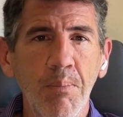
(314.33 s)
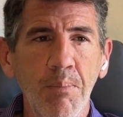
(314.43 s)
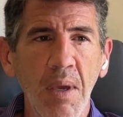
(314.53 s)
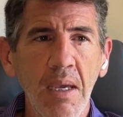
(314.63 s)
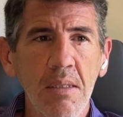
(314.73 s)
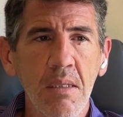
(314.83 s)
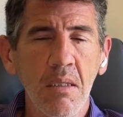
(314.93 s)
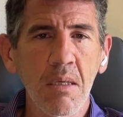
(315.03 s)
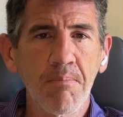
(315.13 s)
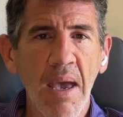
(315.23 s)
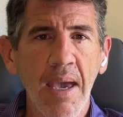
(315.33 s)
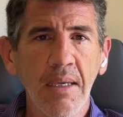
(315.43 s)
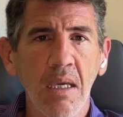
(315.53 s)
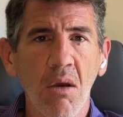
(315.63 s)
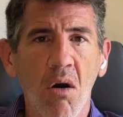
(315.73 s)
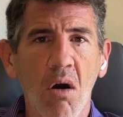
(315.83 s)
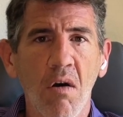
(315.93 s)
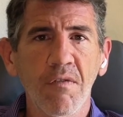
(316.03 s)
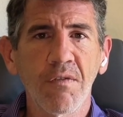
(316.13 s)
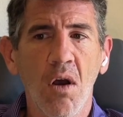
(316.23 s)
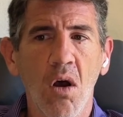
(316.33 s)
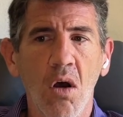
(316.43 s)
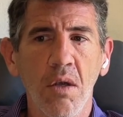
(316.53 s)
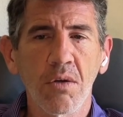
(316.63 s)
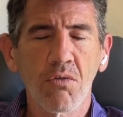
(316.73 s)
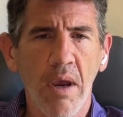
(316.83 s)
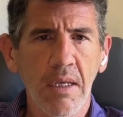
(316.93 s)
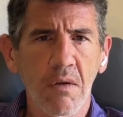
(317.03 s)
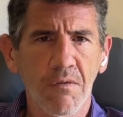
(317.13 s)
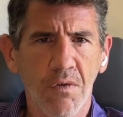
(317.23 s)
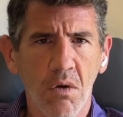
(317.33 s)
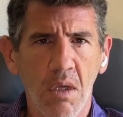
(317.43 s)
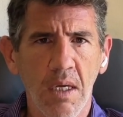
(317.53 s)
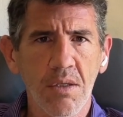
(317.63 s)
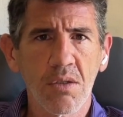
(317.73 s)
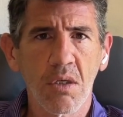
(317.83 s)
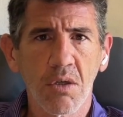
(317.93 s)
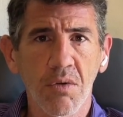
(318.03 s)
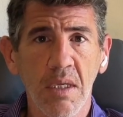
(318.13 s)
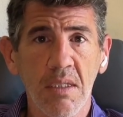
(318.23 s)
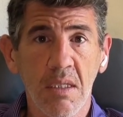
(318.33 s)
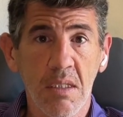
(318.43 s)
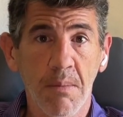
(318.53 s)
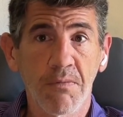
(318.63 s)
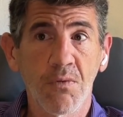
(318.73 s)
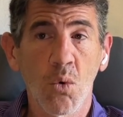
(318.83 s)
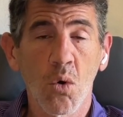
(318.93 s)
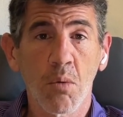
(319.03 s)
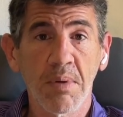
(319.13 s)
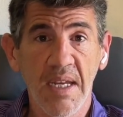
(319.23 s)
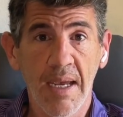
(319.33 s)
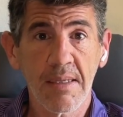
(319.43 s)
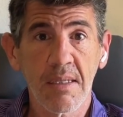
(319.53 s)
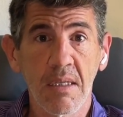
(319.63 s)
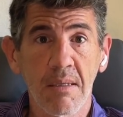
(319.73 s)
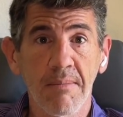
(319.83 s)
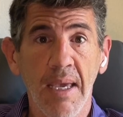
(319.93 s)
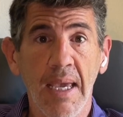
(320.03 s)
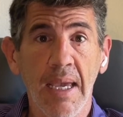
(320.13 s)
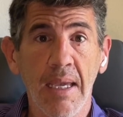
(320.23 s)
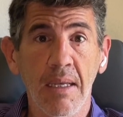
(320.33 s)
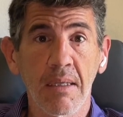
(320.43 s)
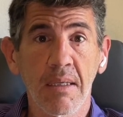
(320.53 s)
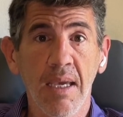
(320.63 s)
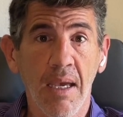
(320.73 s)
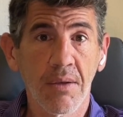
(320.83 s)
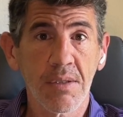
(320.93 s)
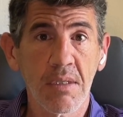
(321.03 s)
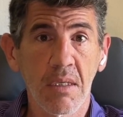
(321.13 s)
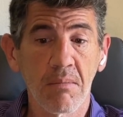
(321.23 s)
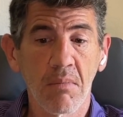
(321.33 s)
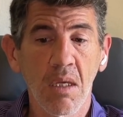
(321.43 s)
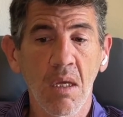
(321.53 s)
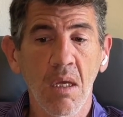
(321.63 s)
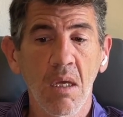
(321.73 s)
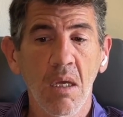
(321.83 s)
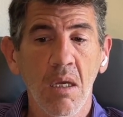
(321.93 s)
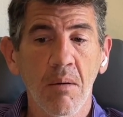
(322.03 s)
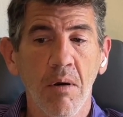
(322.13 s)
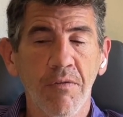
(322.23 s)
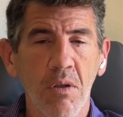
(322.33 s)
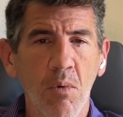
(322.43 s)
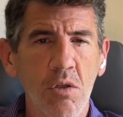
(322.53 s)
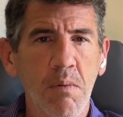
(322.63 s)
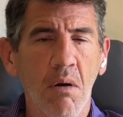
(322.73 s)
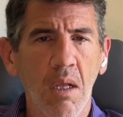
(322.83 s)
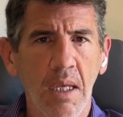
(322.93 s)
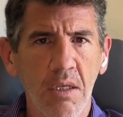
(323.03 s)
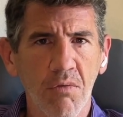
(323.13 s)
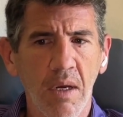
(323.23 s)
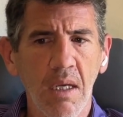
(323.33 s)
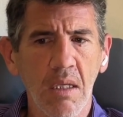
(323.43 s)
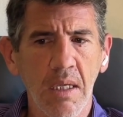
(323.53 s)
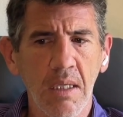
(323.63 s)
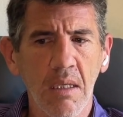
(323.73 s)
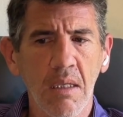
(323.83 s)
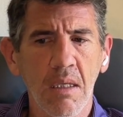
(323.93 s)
basically backing off on granular fertilizers on greens except for potassium and calcium. But for the most part, I like to regulate